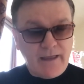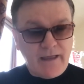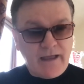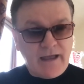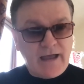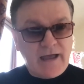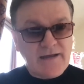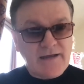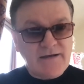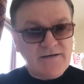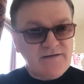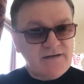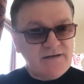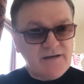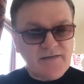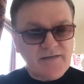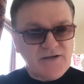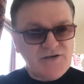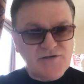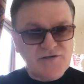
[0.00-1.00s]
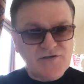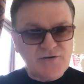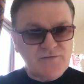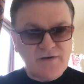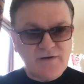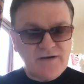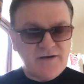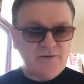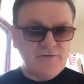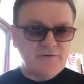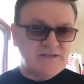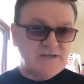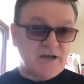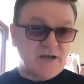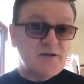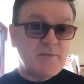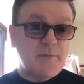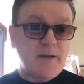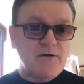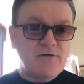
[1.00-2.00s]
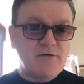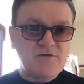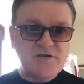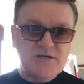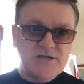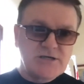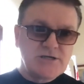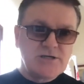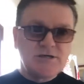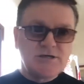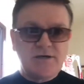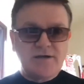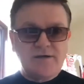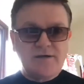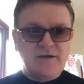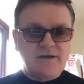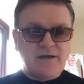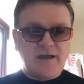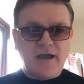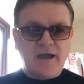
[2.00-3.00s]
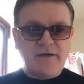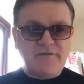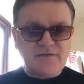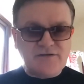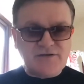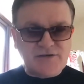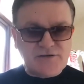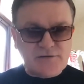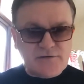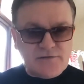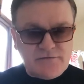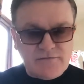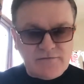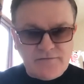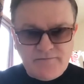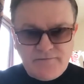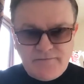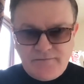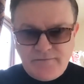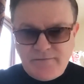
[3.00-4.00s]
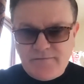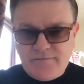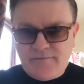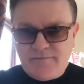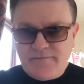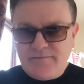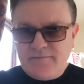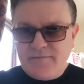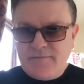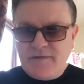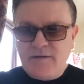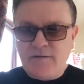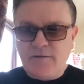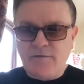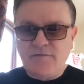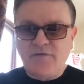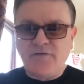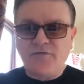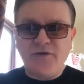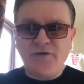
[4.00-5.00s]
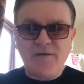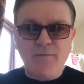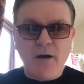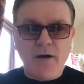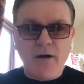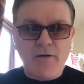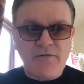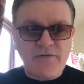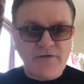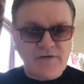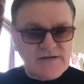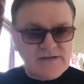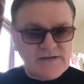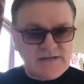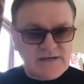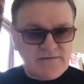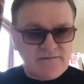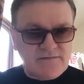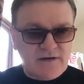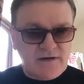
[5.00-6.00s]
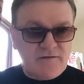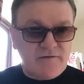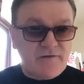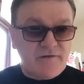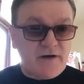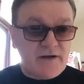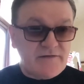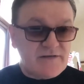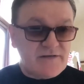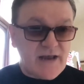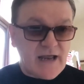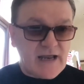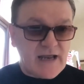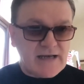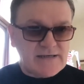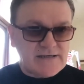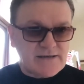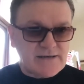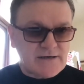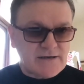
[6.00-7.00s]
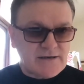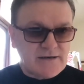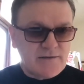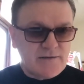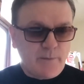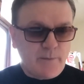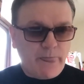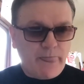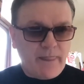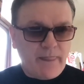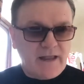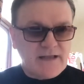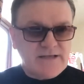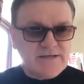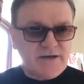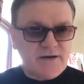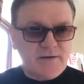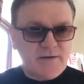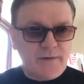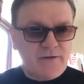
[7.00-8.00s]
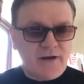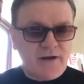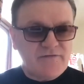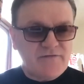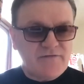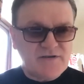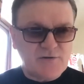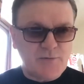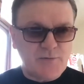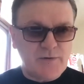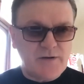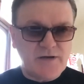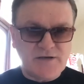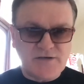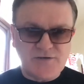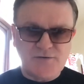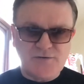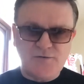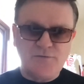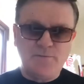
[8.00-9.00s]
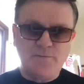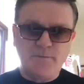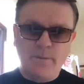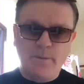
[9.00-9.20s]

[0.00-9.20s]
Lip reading: And that you don't, it's not about having to do, three marathons in 5 days, or it's not about having to go in and do,